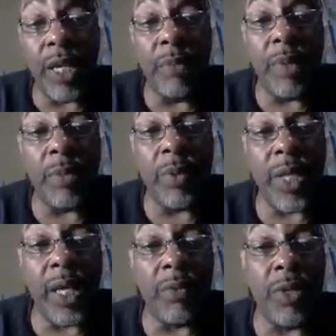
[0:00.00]
And the people
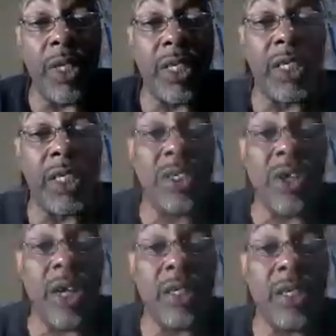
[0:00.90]
that originally
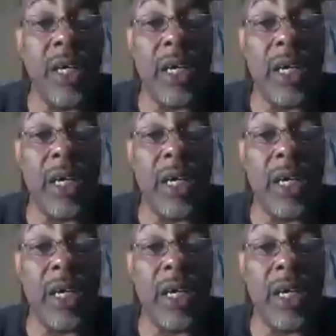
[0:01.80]
start